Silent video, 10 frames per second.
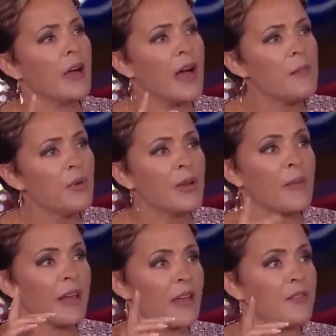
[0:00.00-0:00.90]
I'm putting
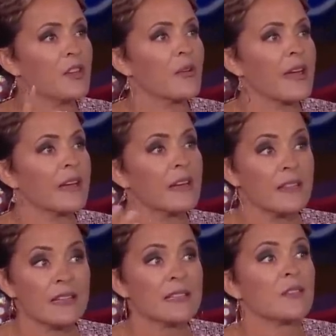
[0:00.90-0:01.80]
my life in your hand.
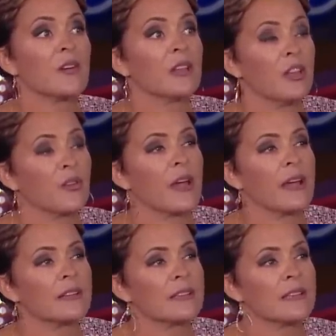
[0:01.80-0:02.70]
This is all in your hmm.
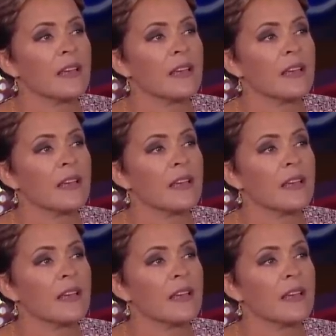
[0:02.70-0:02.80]
hands. Mm.